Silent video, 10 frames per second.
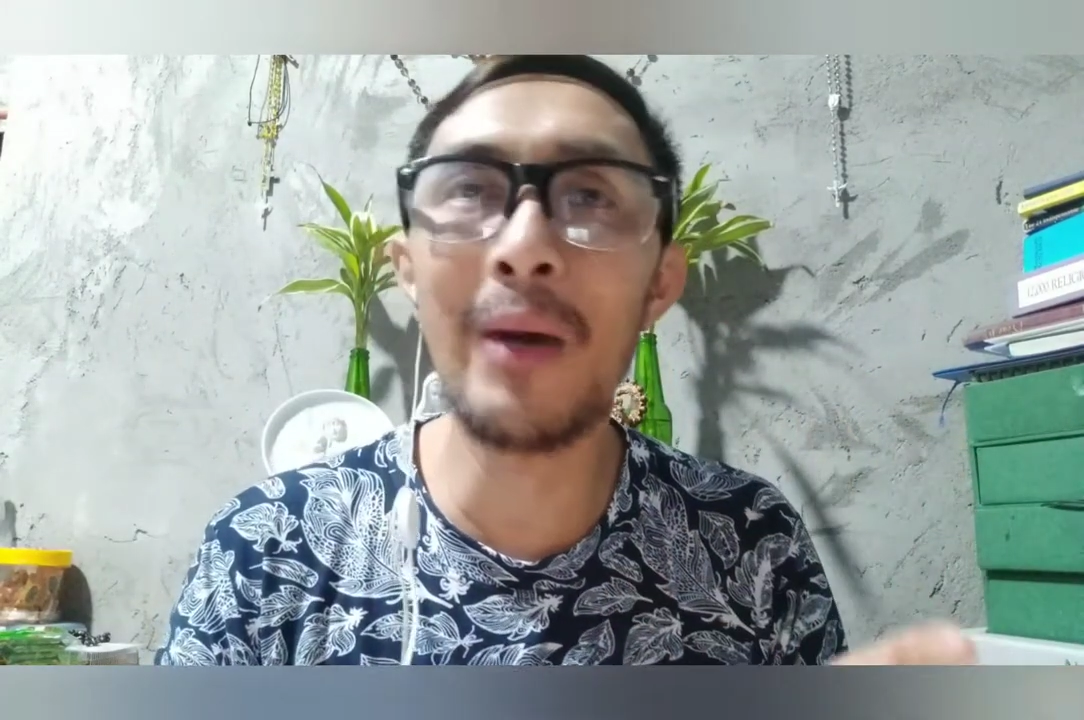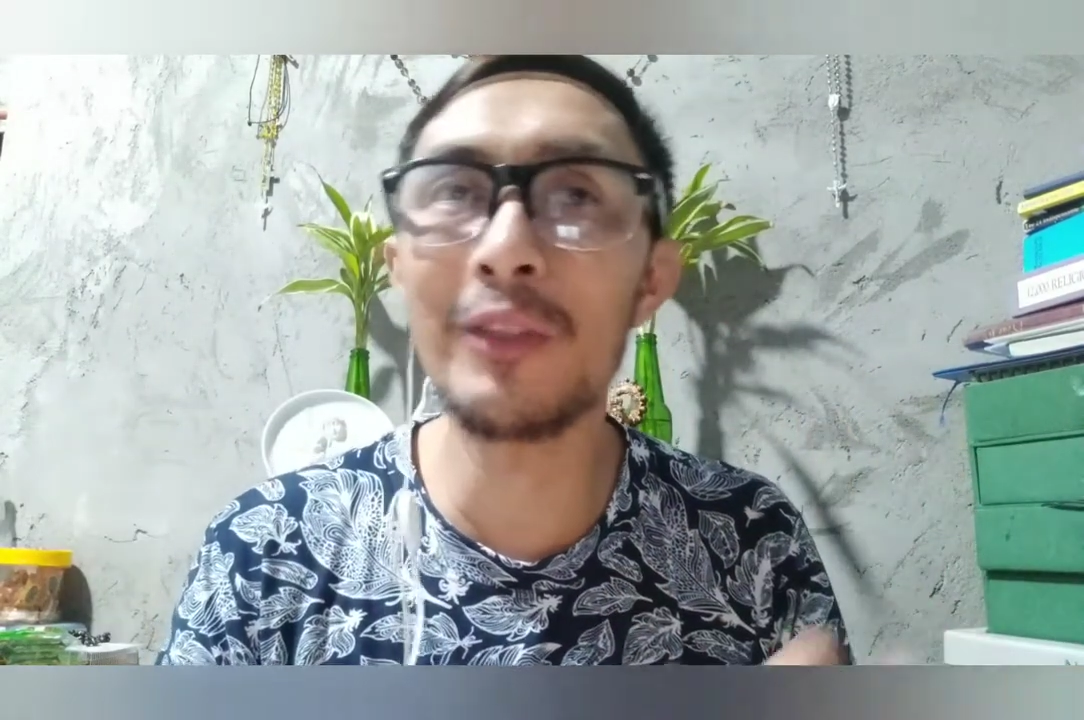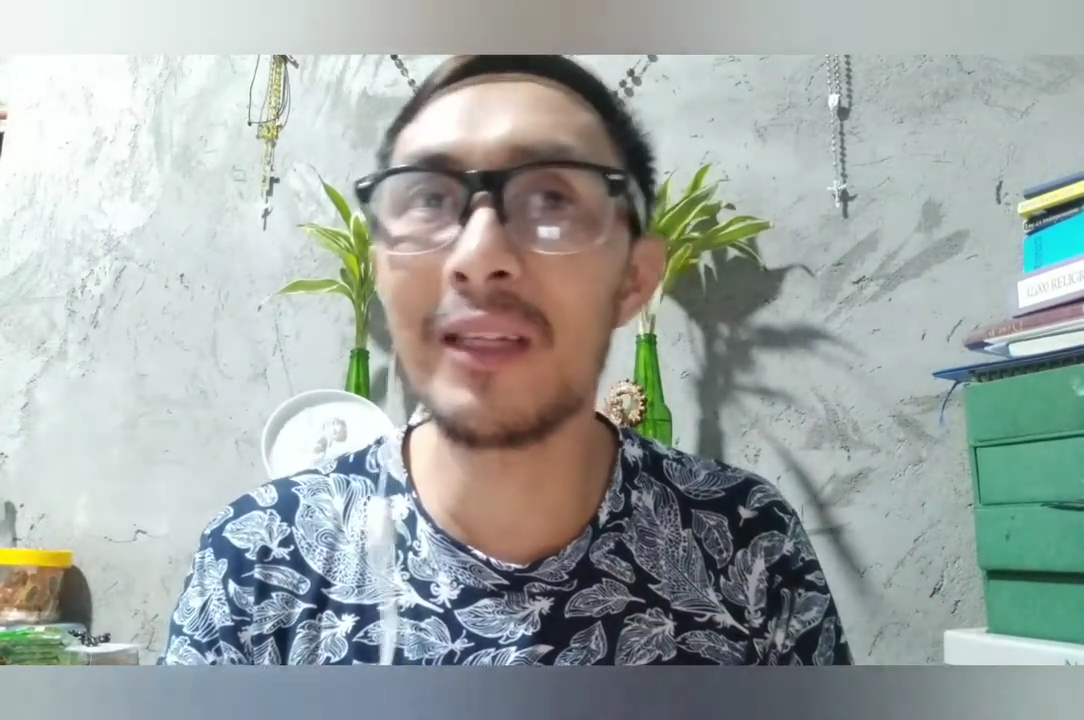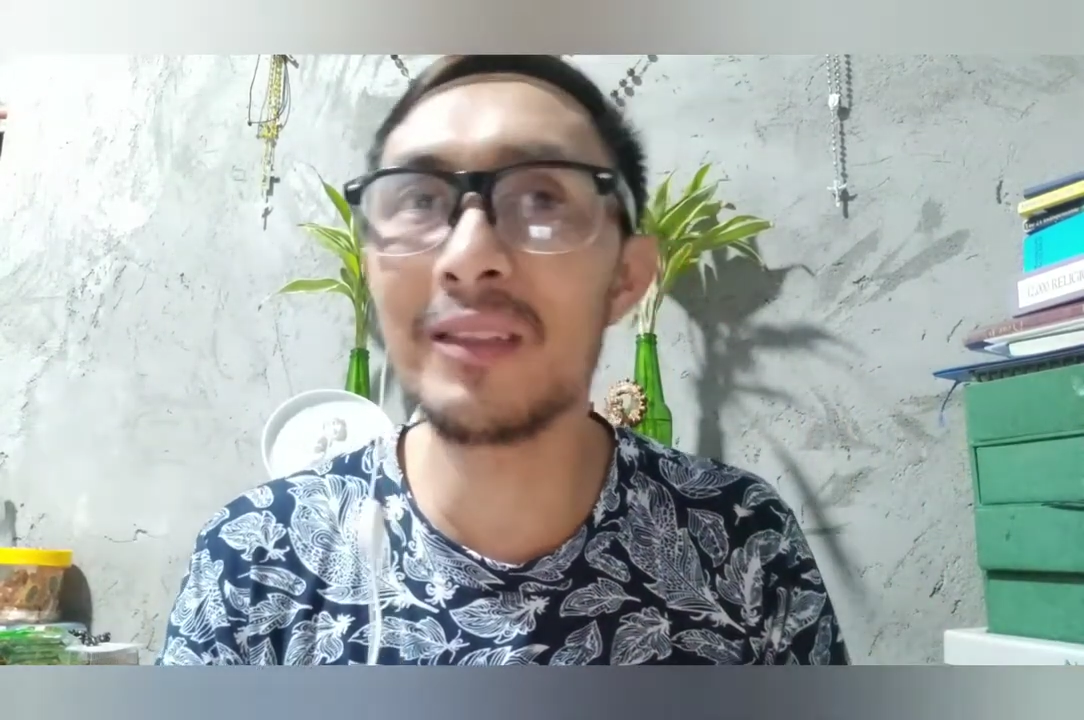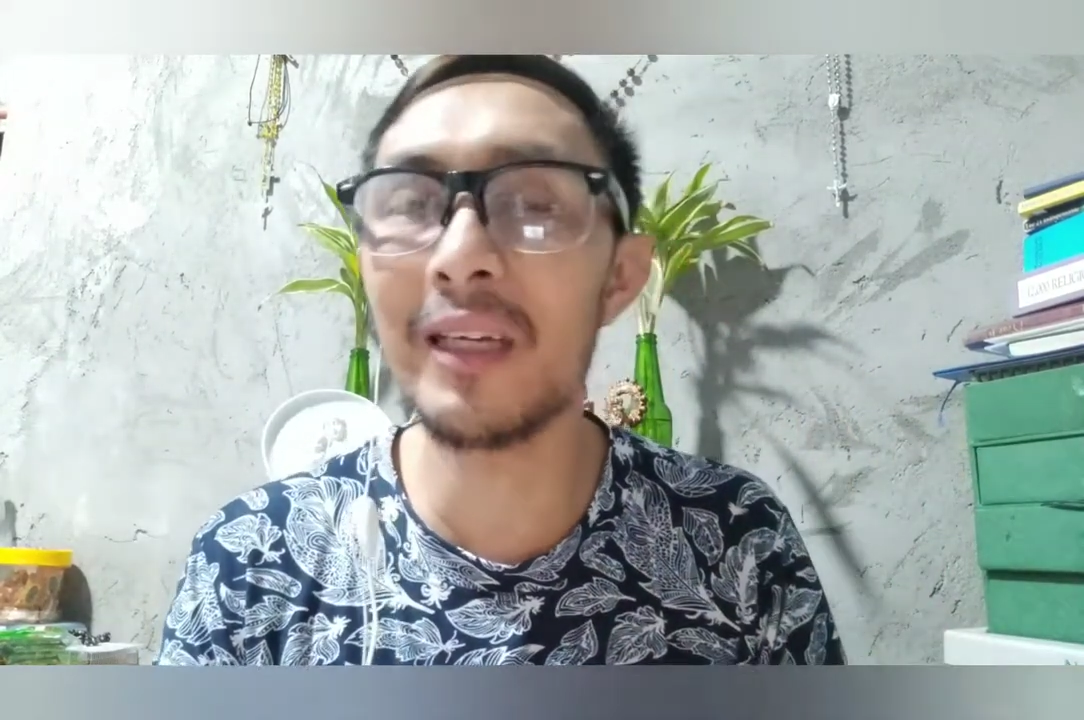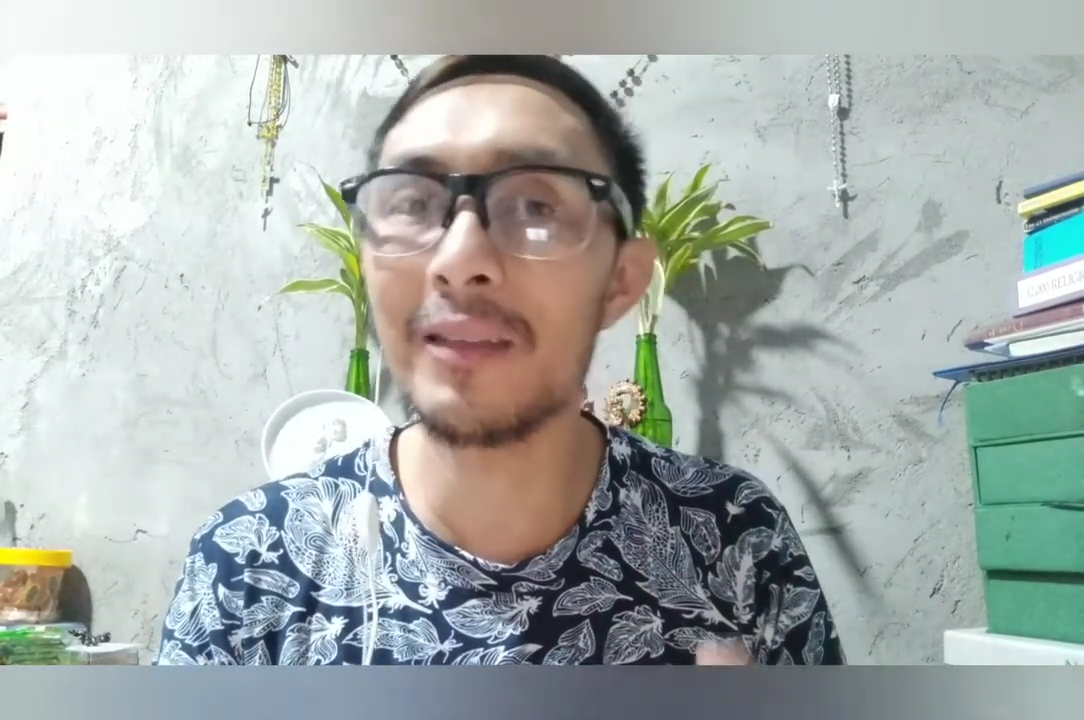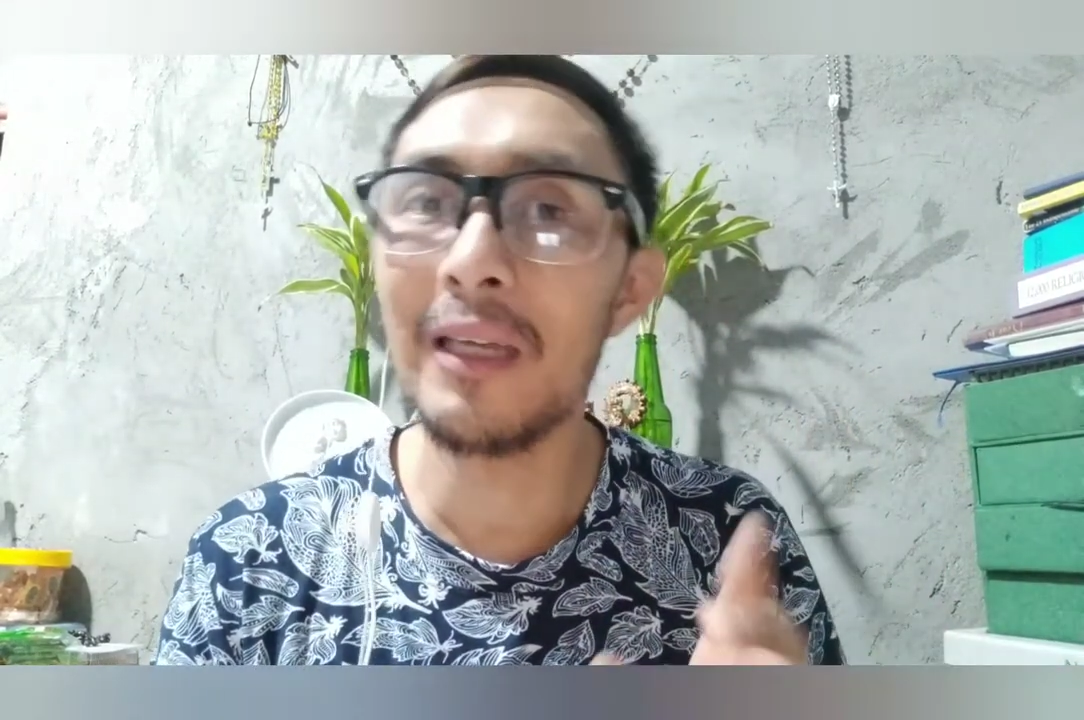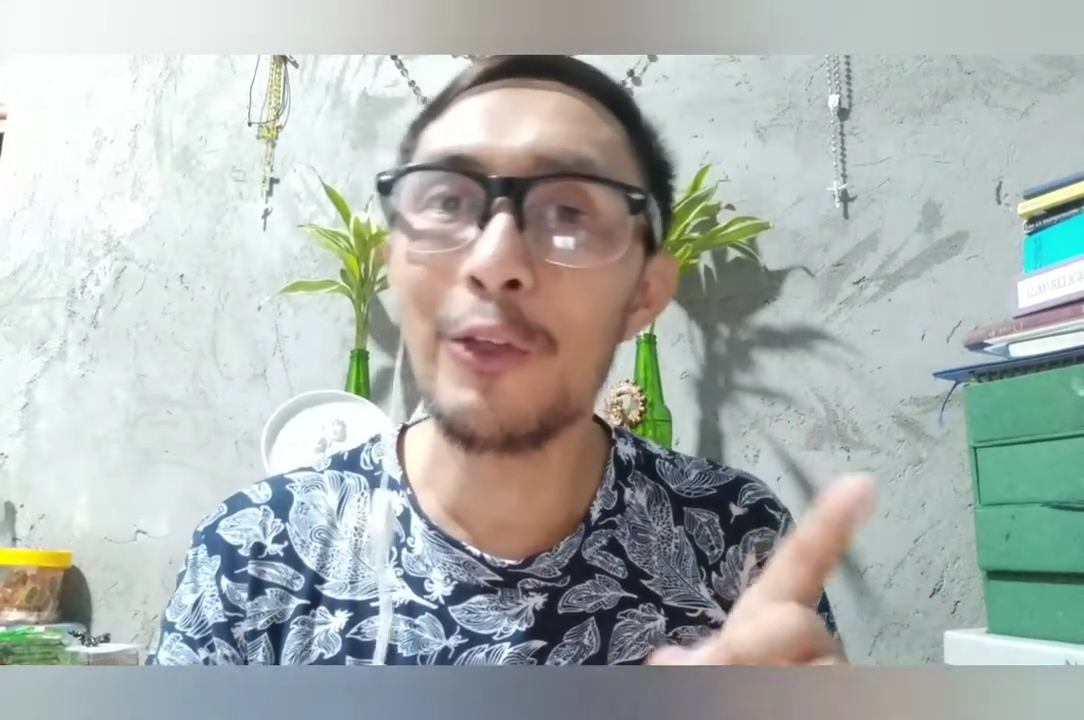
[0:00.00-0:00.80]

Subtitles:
ako na-reject?